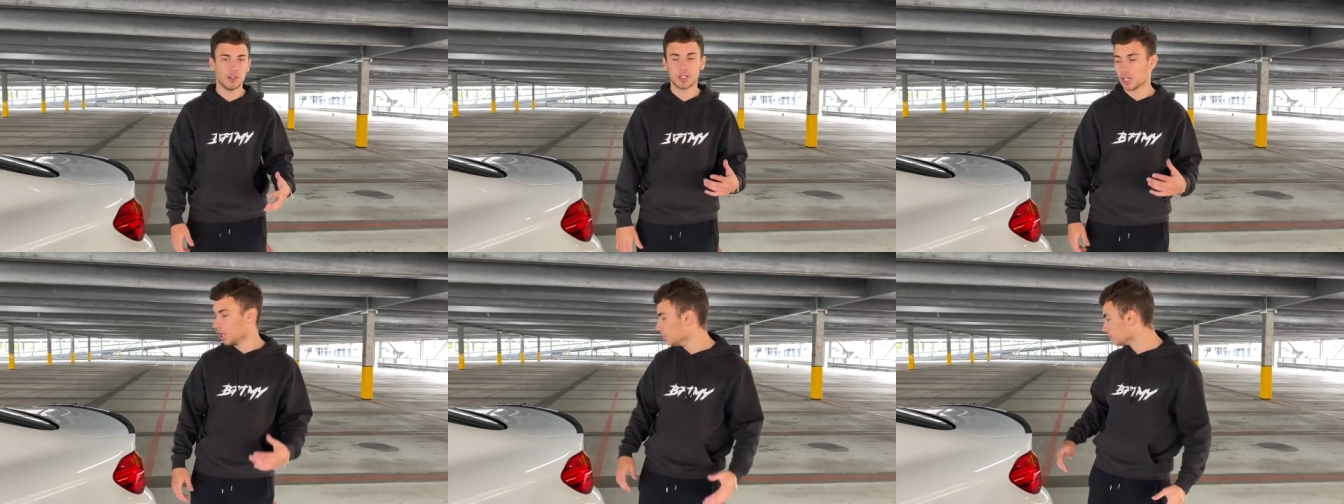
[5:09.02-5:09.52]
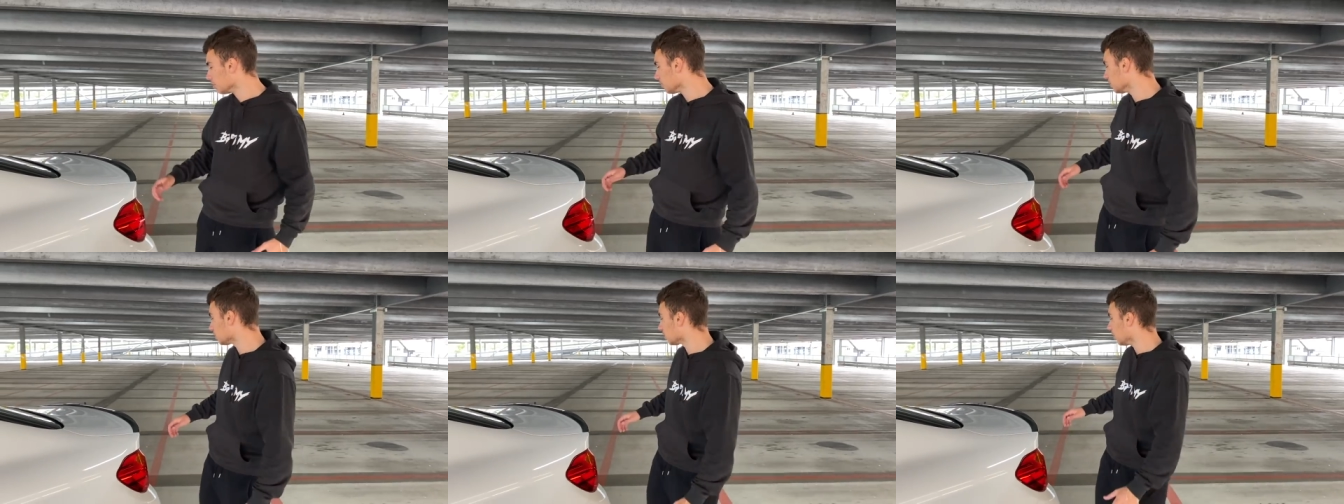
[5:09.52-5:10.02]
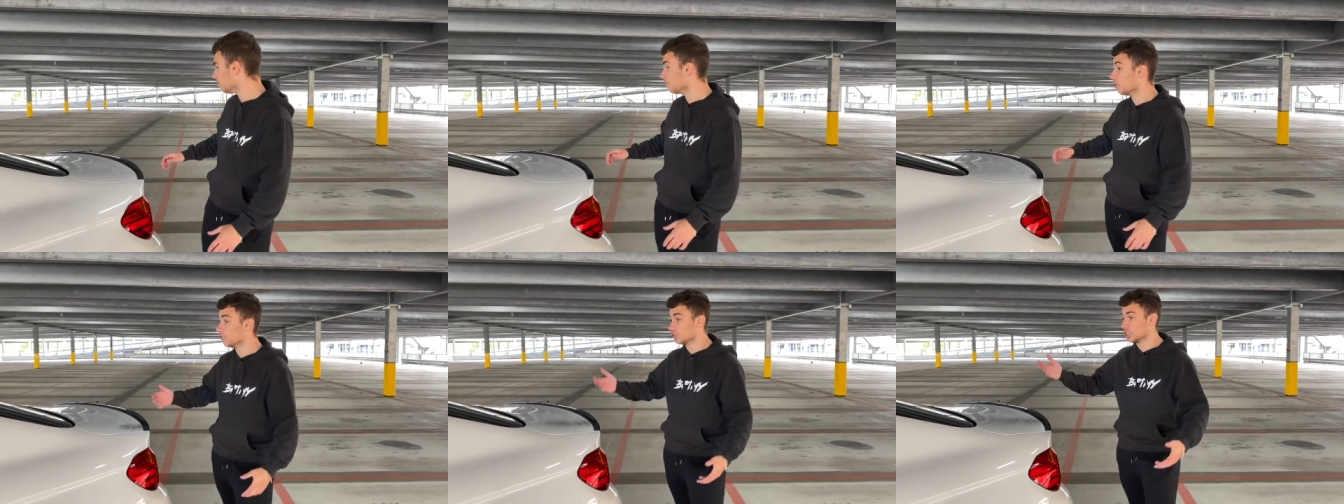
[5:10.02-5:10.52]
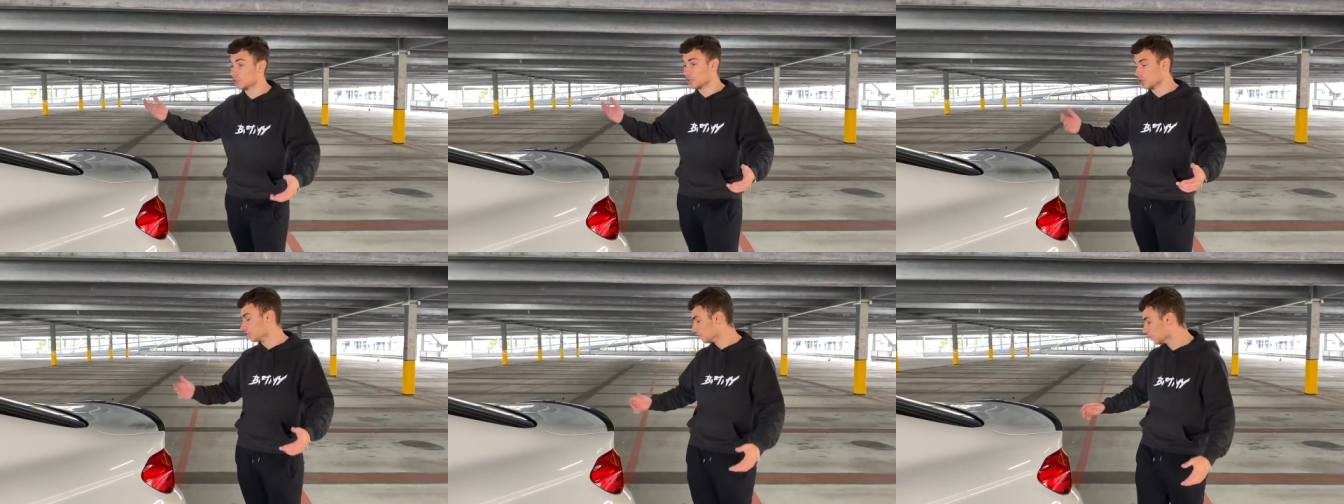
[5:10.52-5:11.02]
on the car. We do have this carbon, obviously the
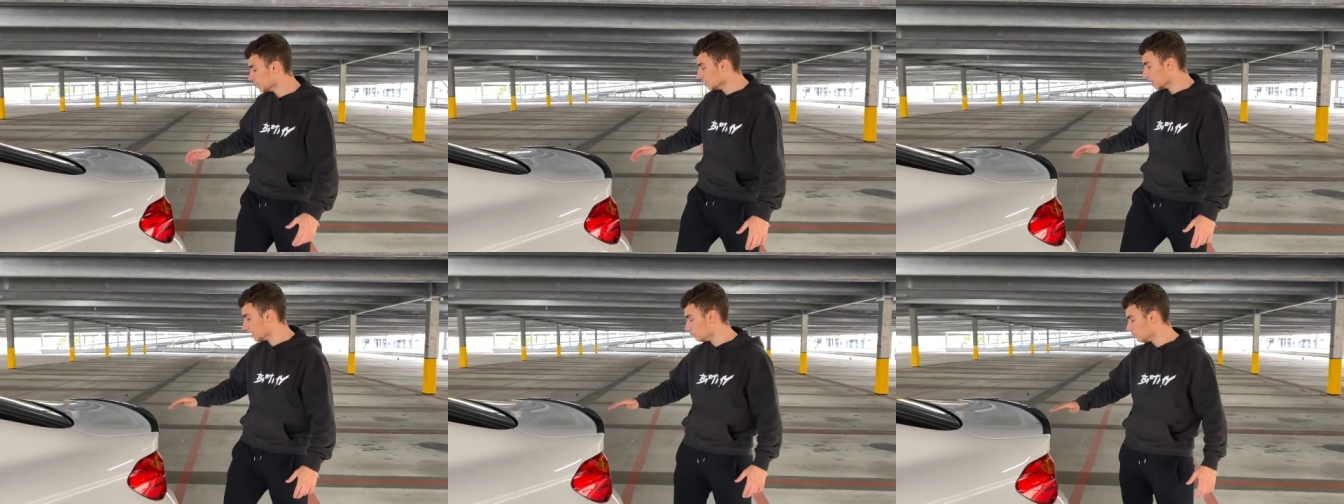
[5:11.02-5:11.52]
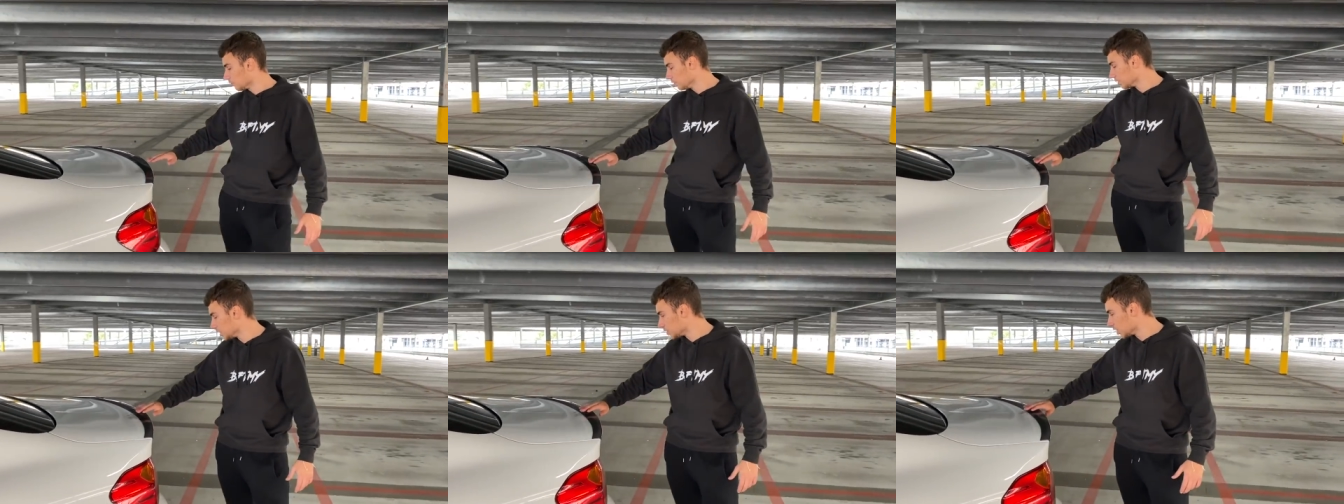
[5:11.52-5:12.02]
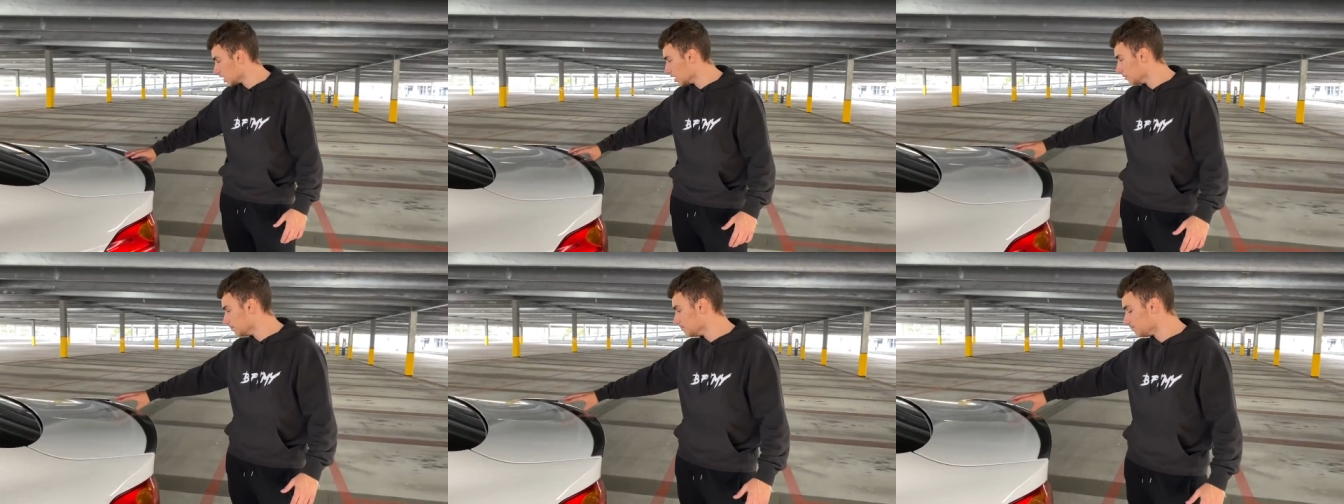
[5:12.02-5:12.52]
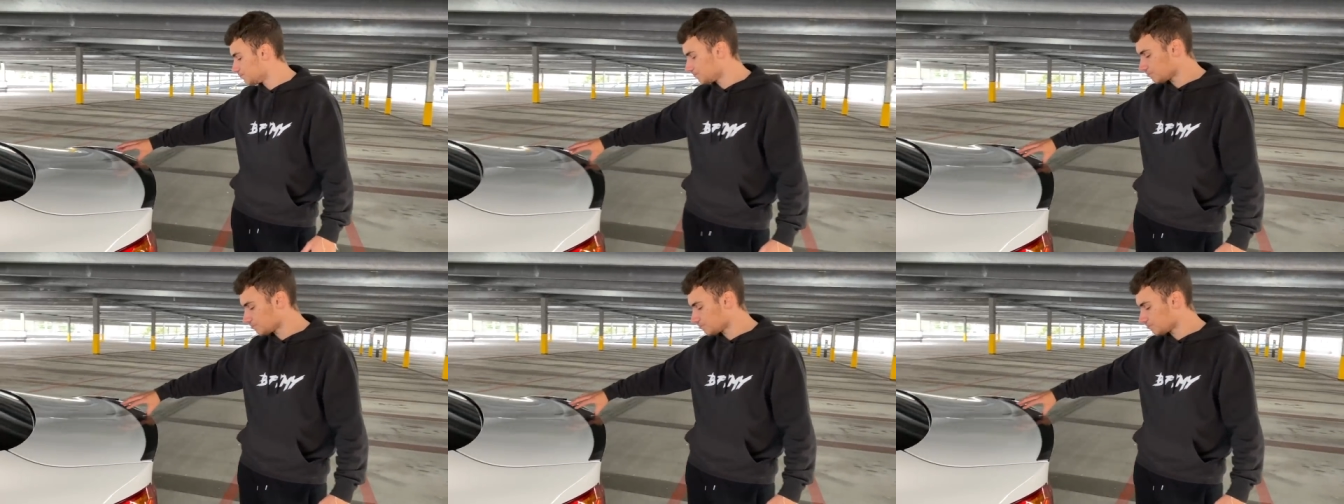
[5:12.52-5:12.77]
roof, and then we've got this um,